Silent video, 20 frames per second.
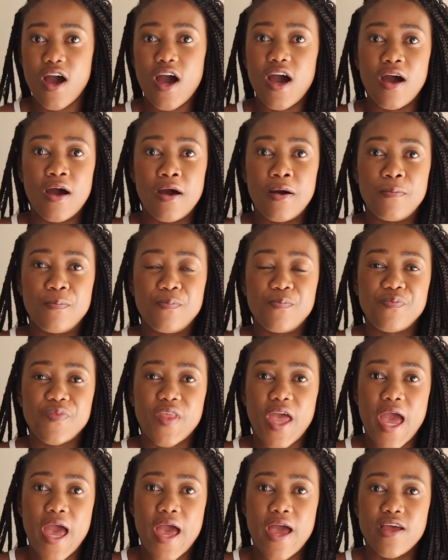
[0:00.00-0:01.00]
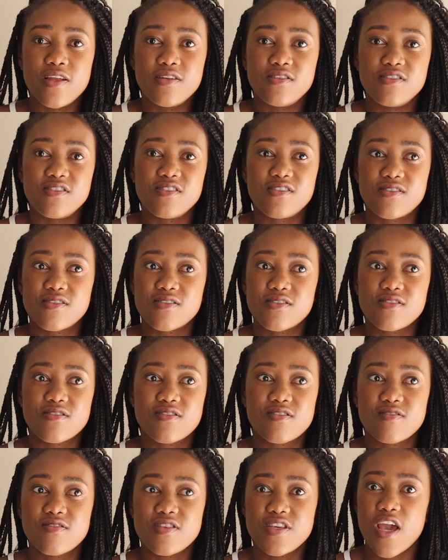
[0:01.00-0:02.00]
And
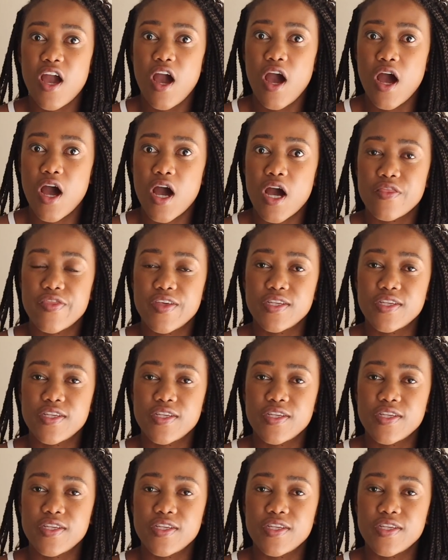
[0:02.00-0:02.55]
yeah,